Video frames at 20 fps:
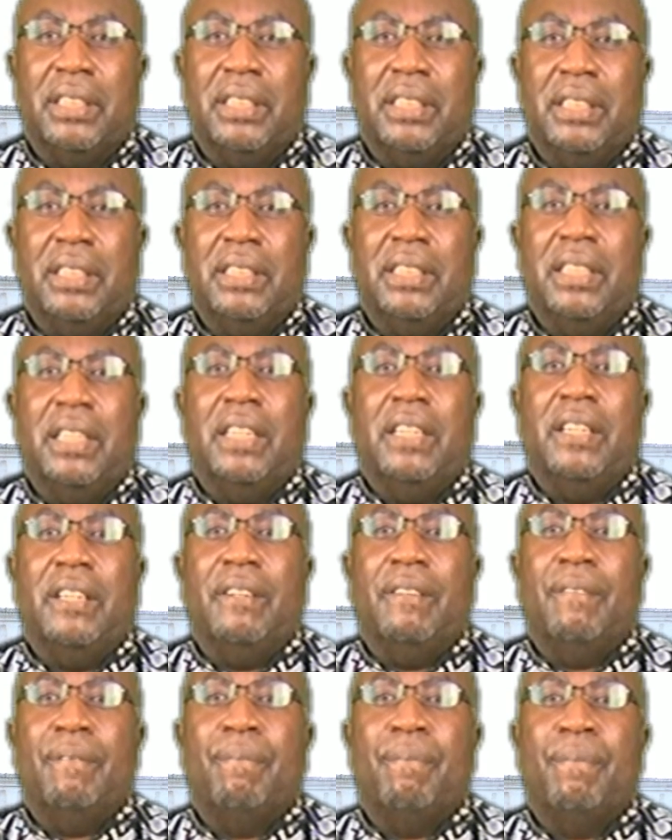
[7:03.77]
and
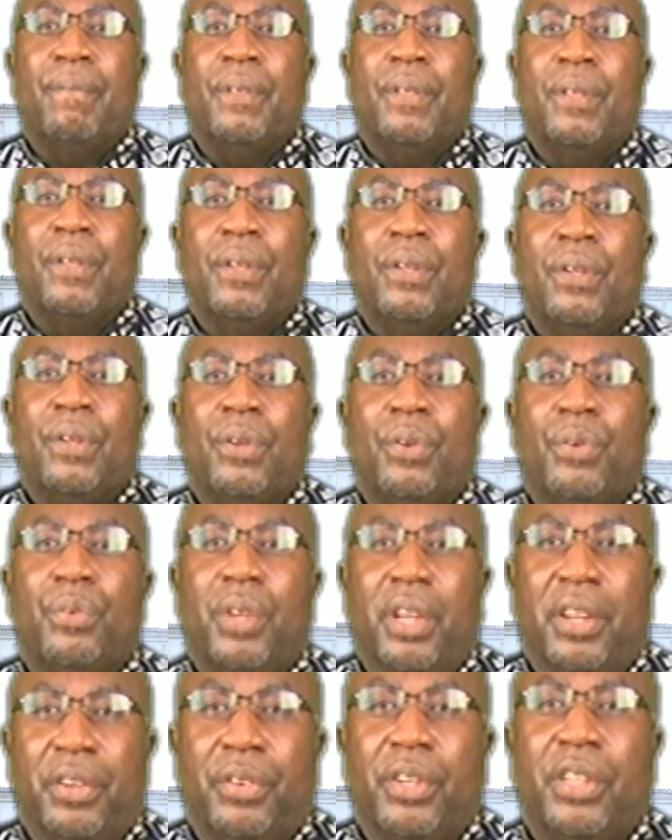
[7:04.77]

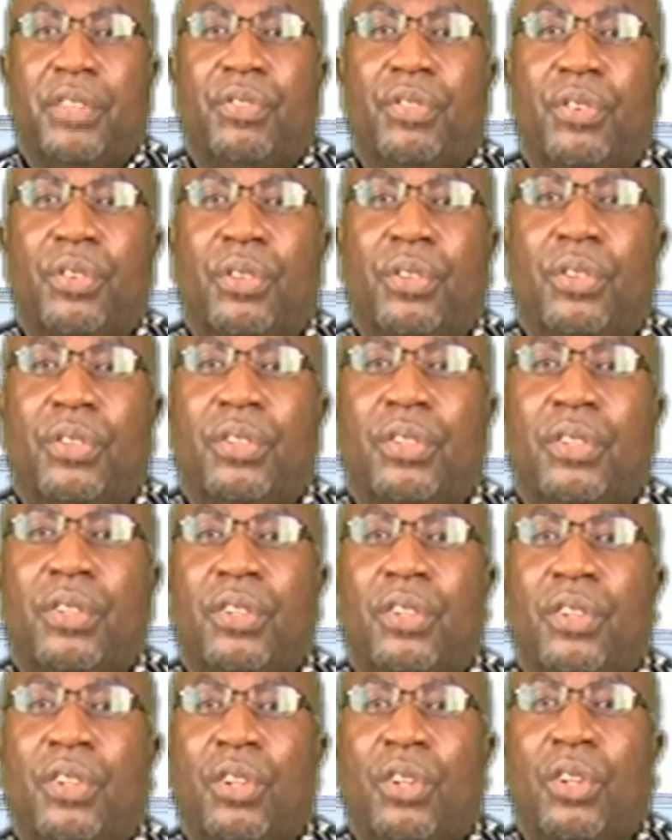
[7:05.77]
we are grateful
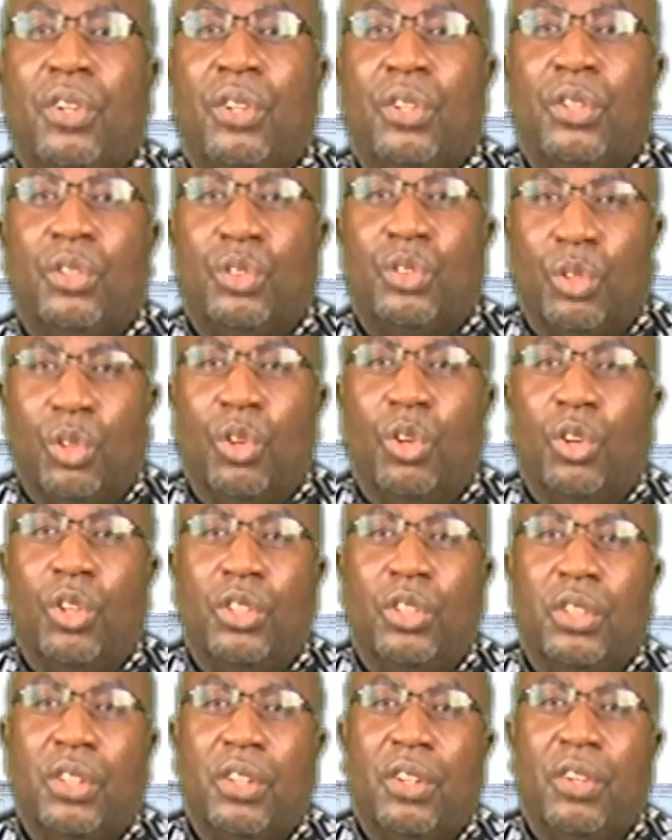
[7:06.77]
to
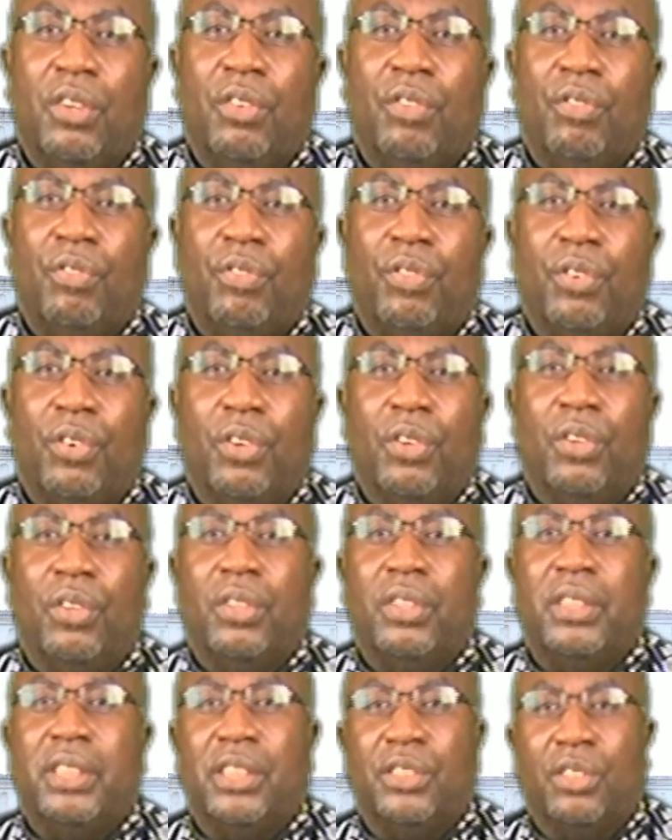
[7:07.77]
God for
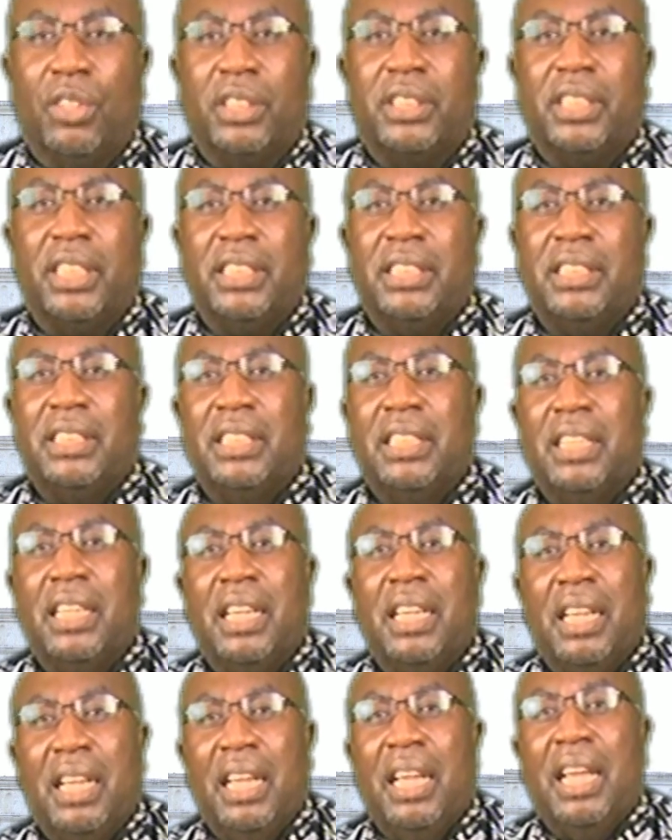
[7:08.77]
the success
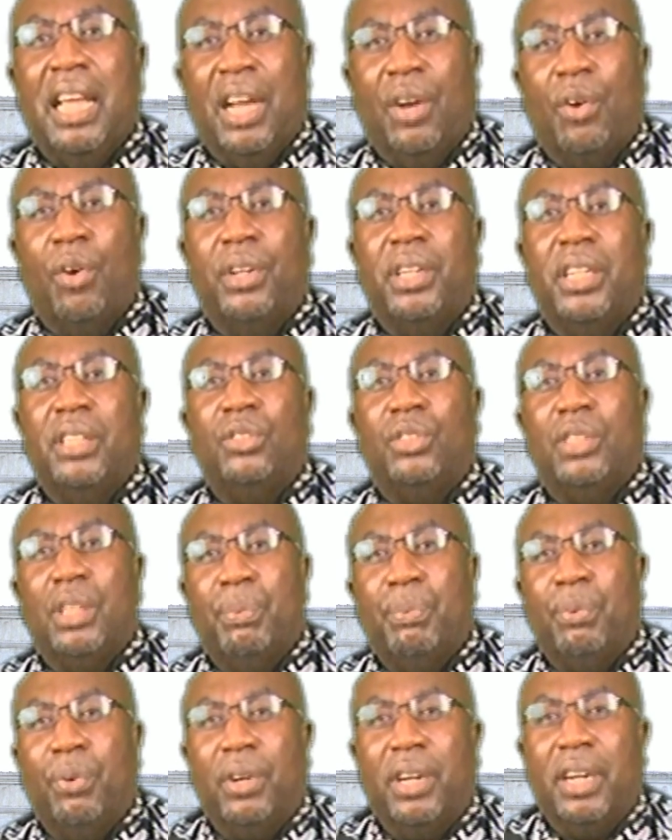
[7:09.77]
accorded to
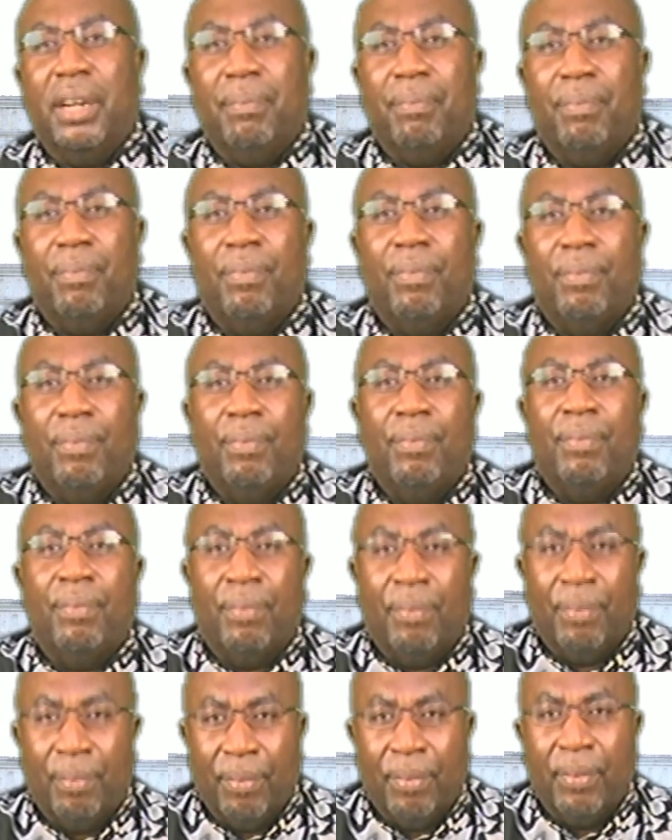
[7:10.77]
the program.
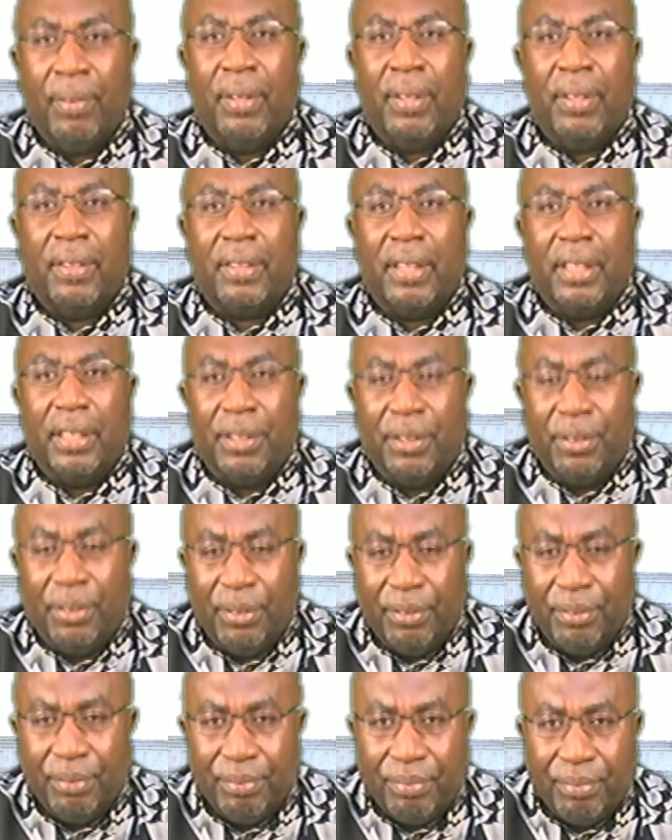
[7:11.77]
Thank you.